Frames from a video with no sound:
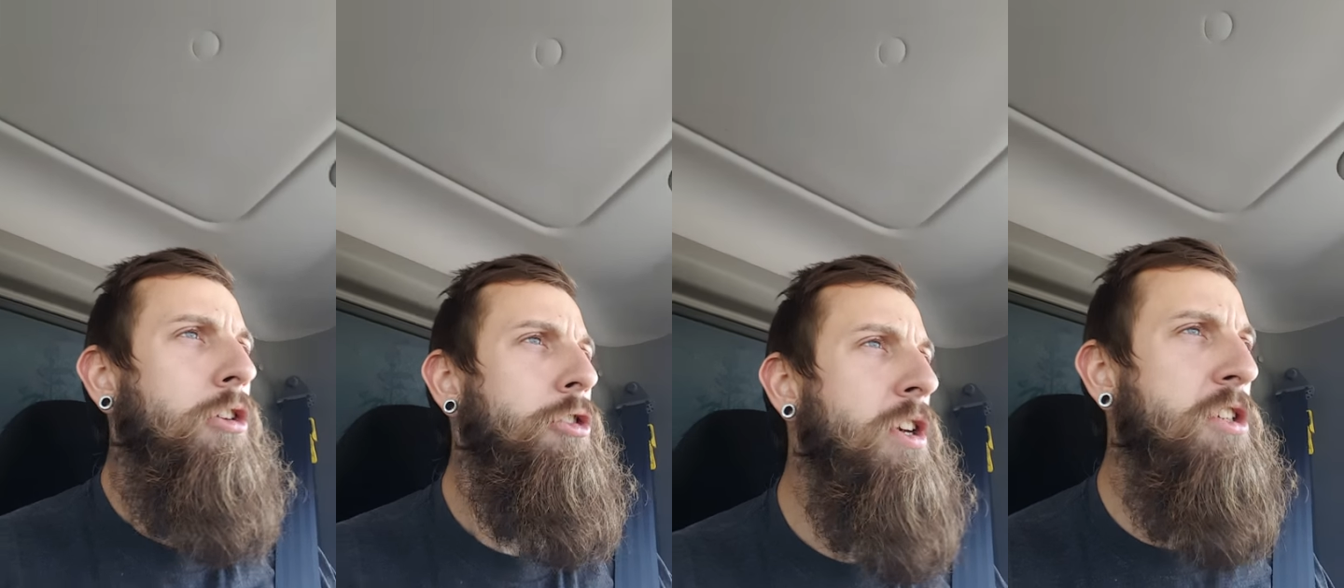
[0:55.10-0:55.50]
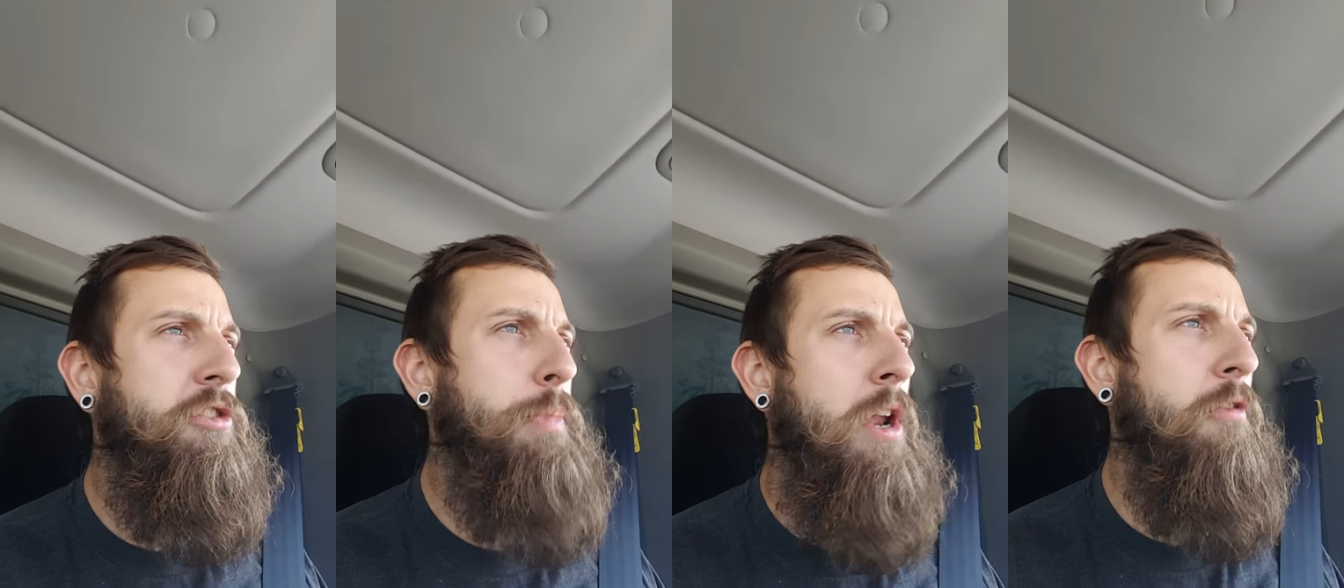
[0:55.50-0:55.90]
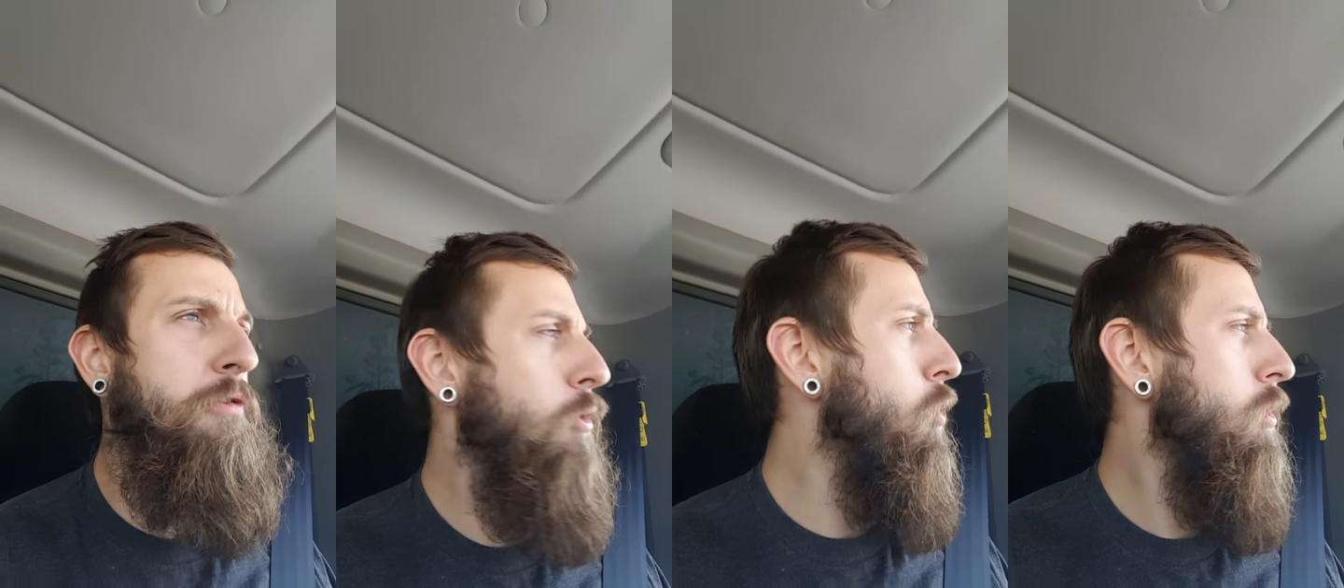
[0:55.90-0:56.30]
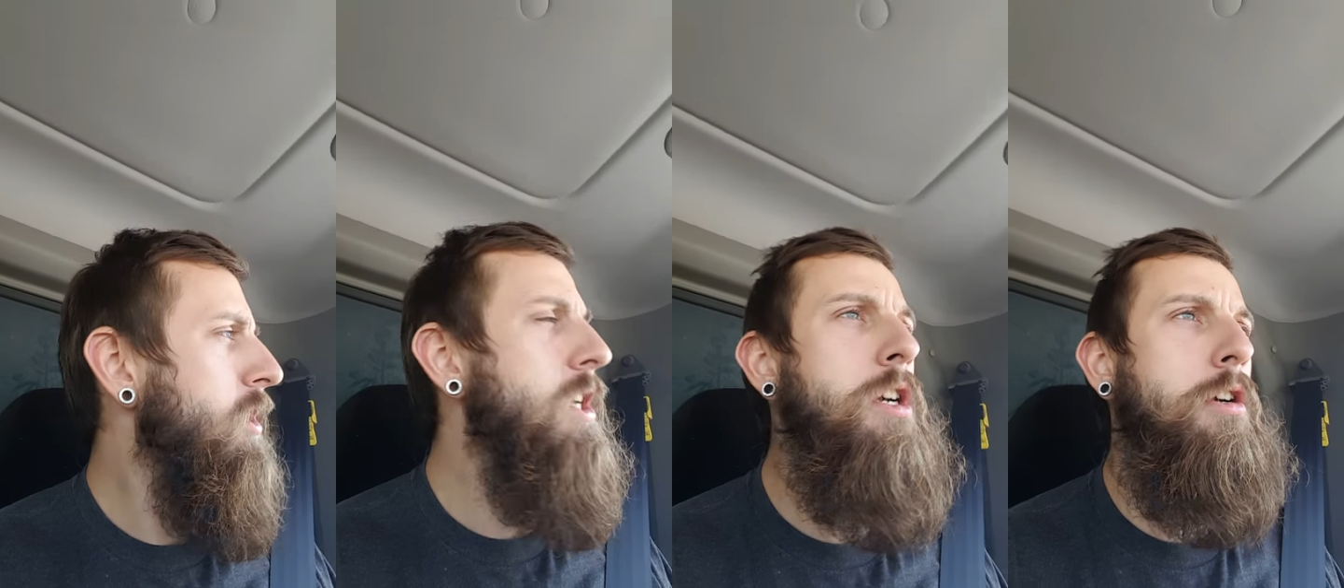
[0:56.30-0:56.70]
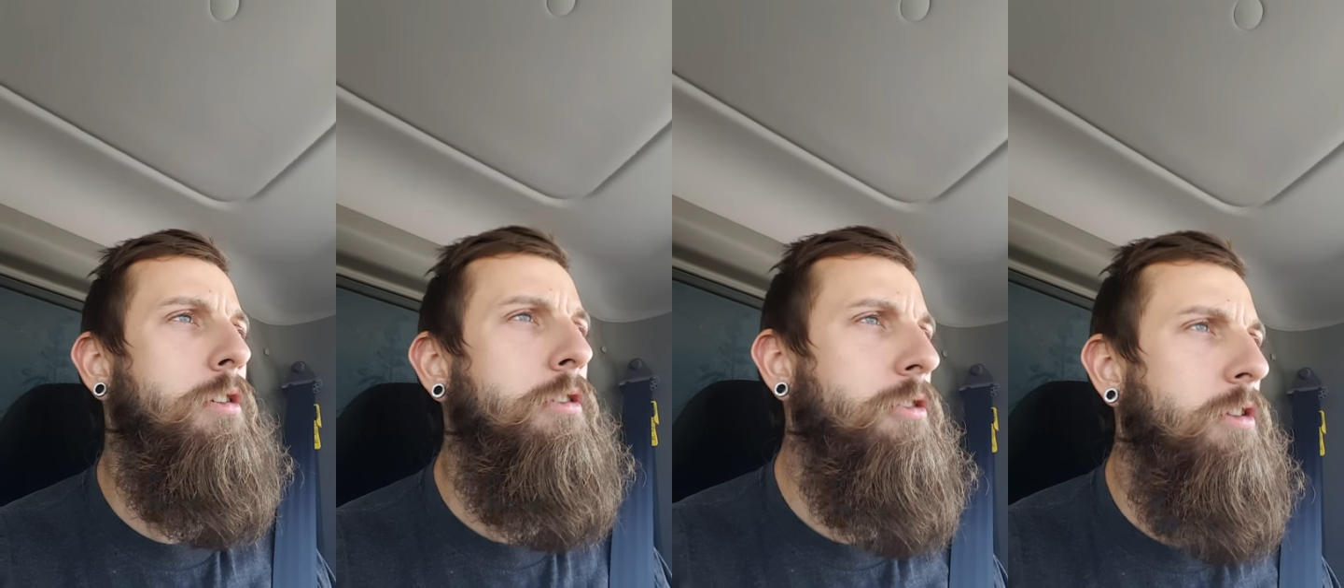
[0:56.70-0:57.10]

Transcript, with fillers: So he spent four years